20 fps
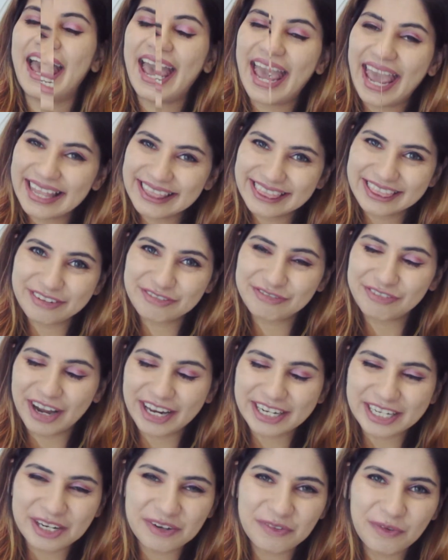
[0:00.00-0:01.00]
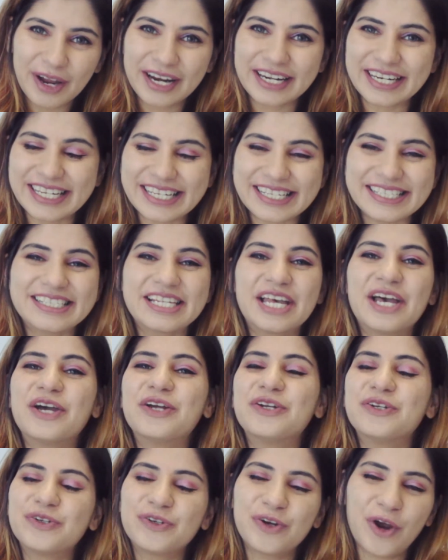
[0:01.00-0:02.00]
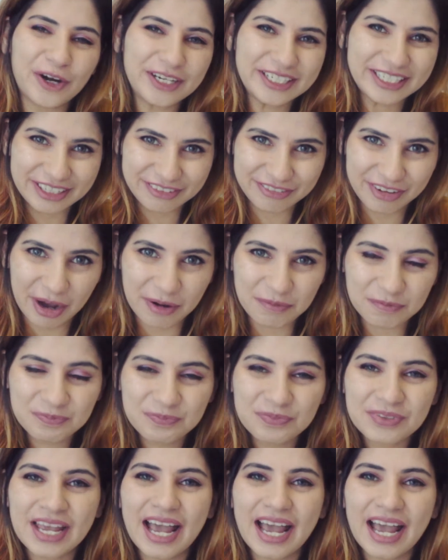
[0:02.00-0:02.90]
And the final one is, do not give up.